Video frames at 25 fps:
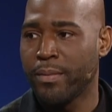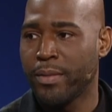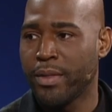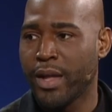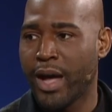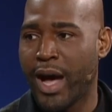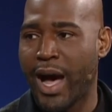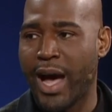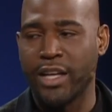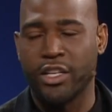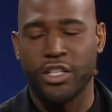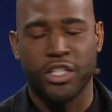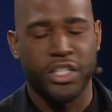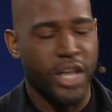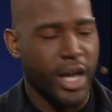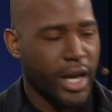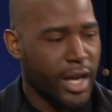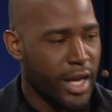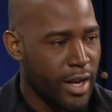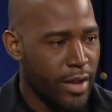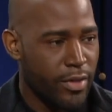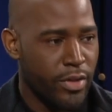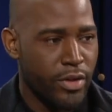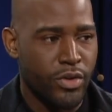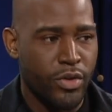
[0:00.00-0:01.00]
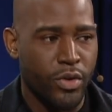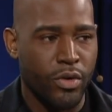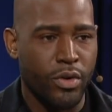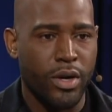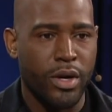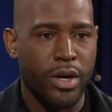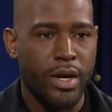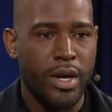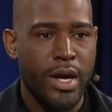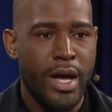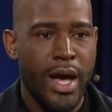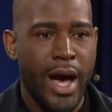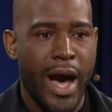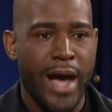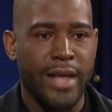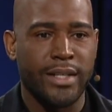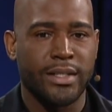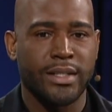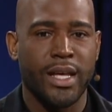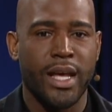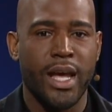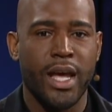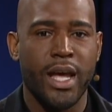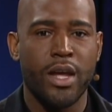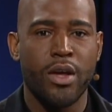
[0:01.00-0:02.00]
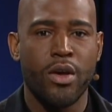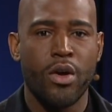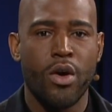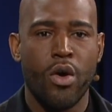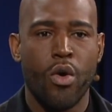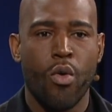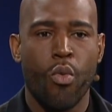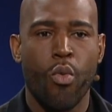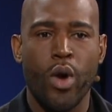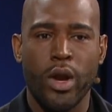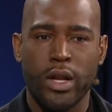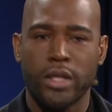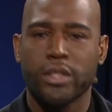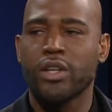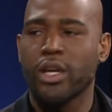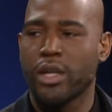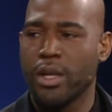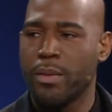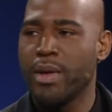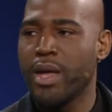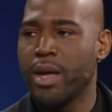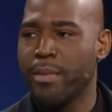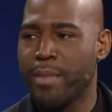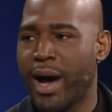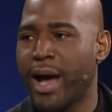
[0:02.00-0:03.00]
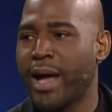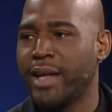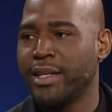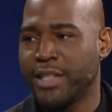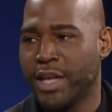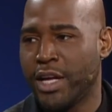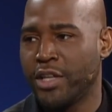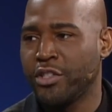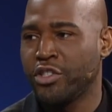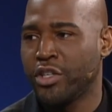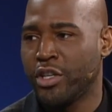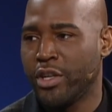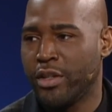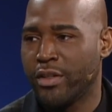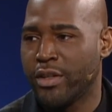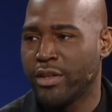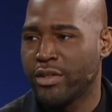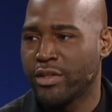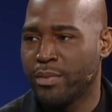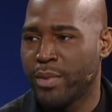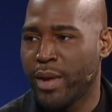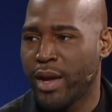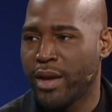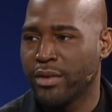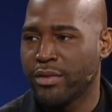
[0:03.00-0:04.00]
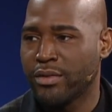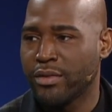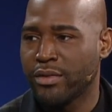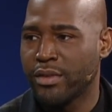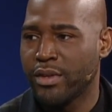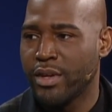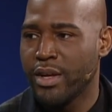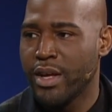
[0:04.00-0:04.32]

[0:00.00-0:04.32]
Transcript: I check it at the door. I say, what is going to be my intention in this space?